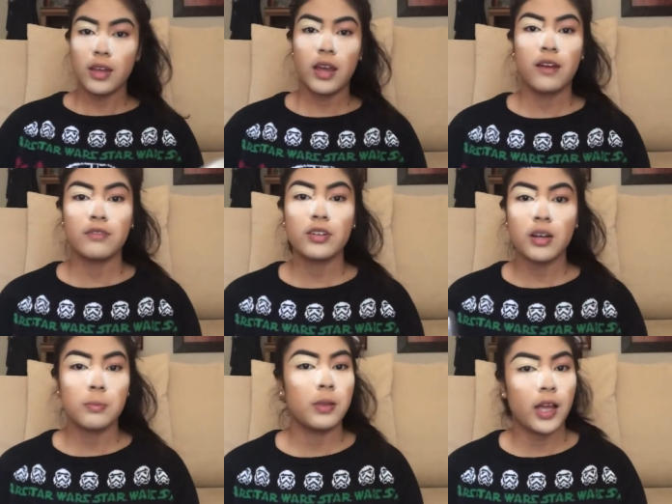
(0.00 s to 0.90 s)
then after
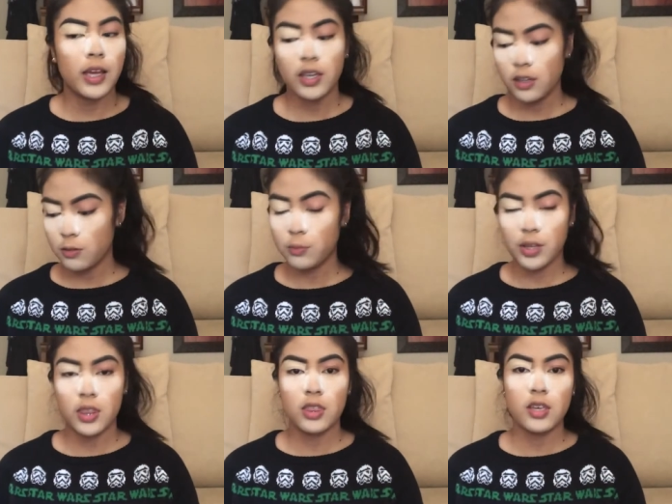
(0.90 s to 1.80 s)
applying it
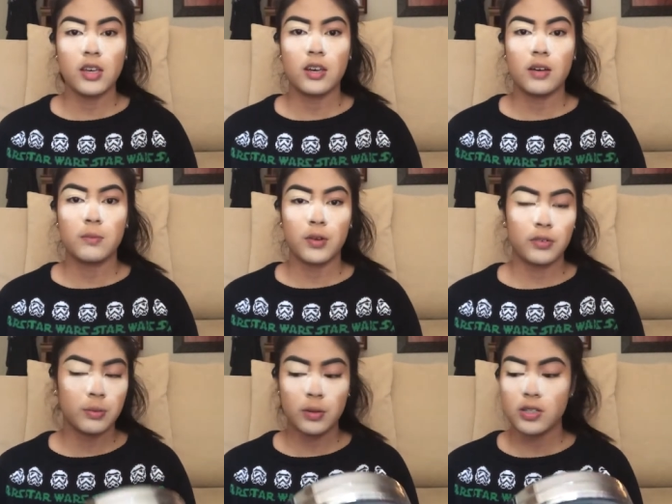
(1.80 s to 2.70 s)
with the
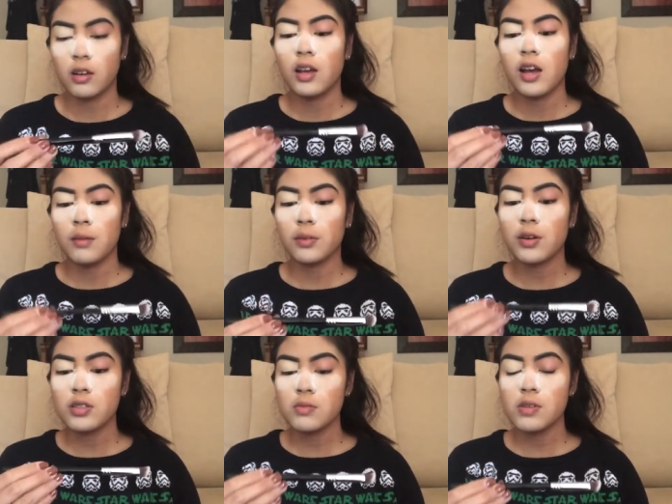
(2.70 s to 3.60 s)
Morphe brush, I'm
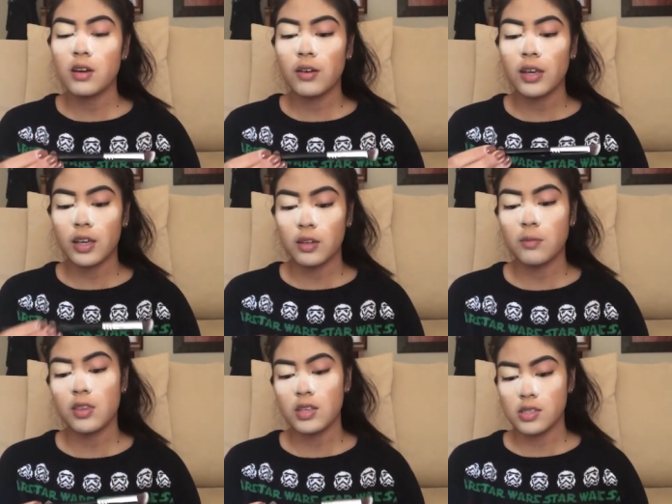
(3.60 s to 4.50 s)
going to be going in
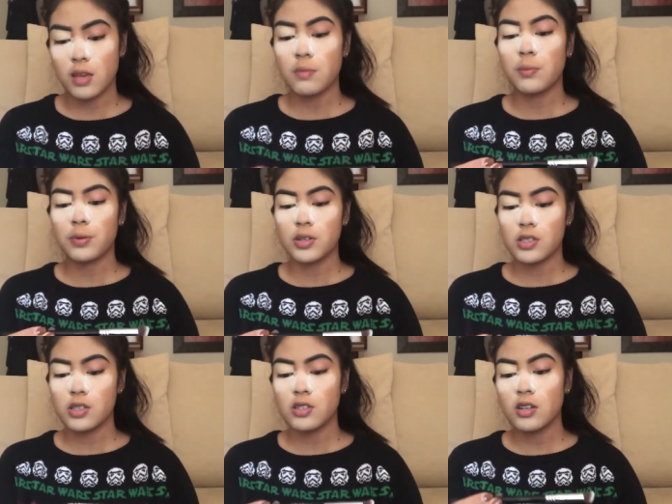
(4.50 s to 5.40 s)
with the Sigma
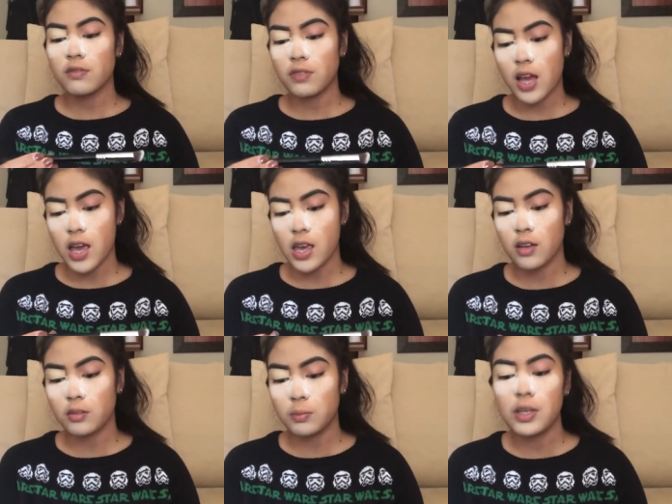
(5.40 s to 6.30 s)
Precision Flat
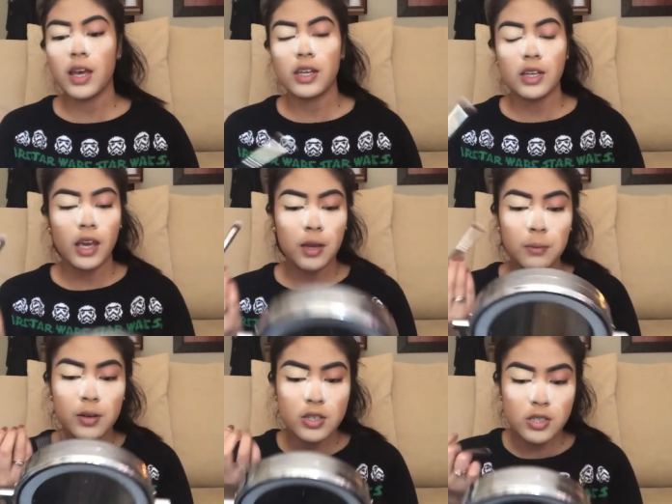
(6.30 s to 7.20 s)
Angled P88
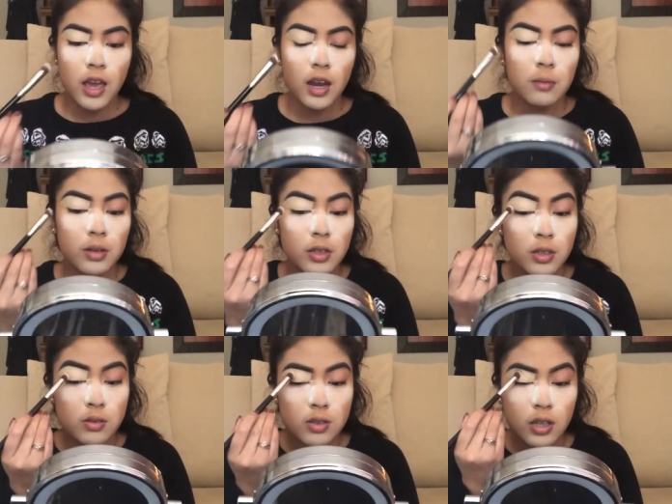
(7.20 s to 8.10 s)
brush. And I'm going to
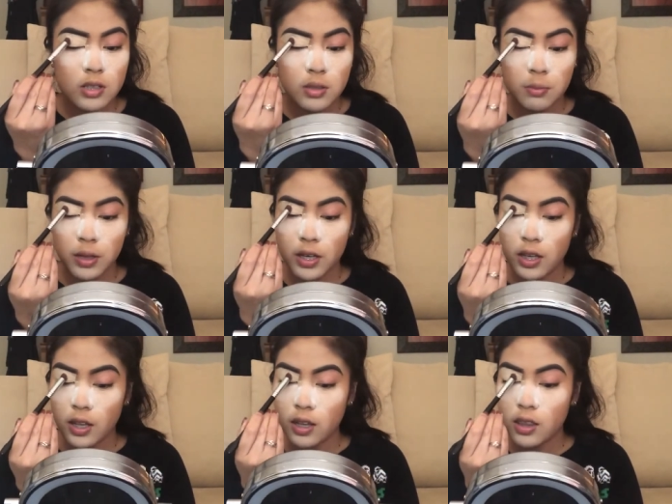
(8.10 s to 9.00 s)
use that to blend
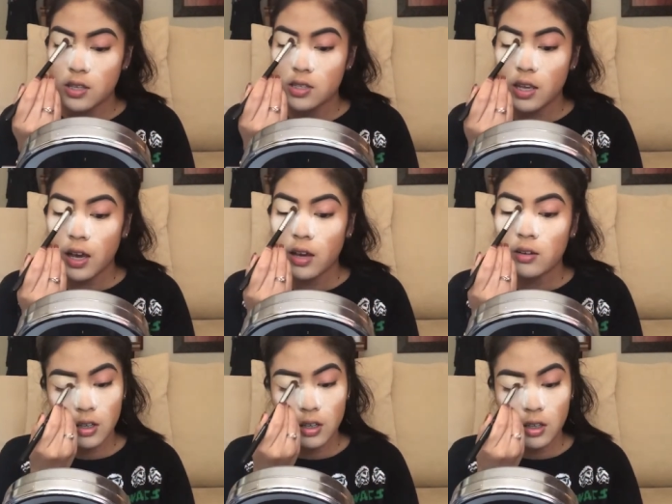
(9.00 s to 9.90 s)
this
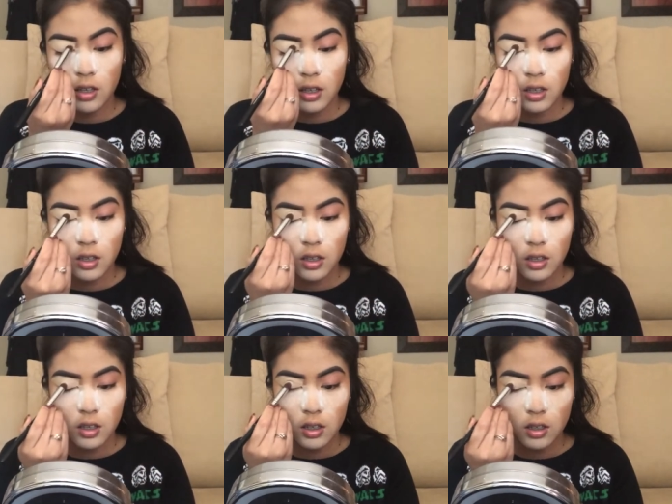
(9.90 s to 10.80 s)
out. And you have
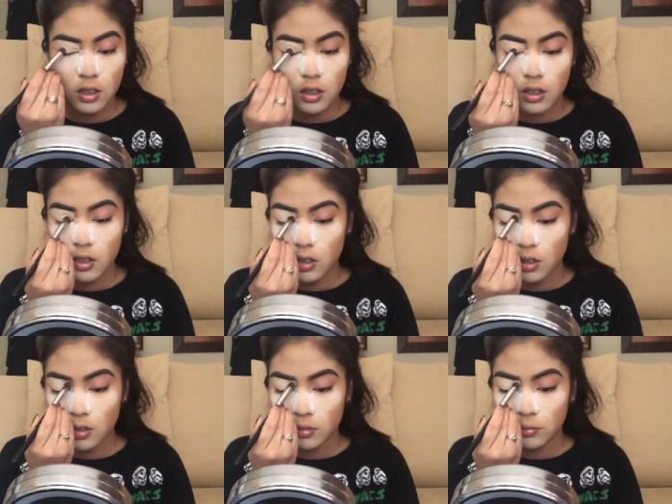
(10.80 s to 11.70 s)
to make sure you
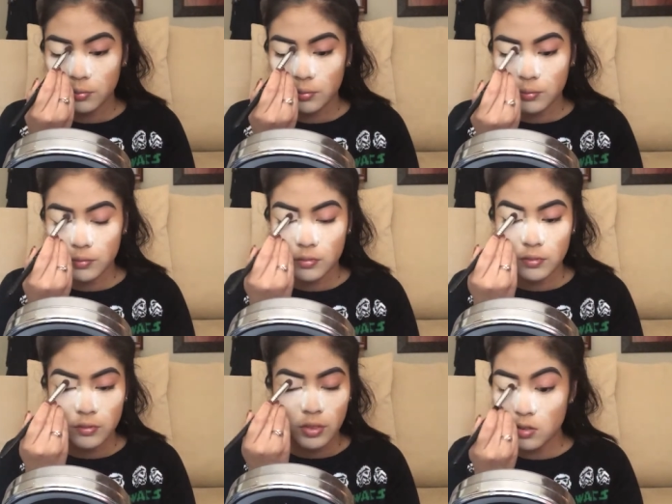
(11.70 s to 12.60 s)
blend this out because
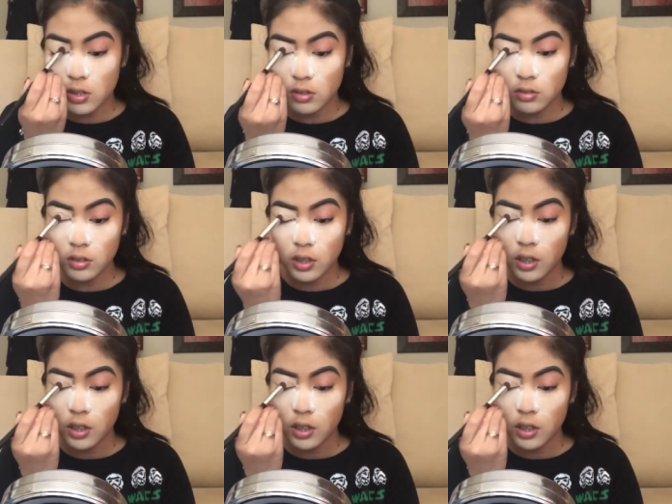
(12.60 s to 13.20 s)
if you don't,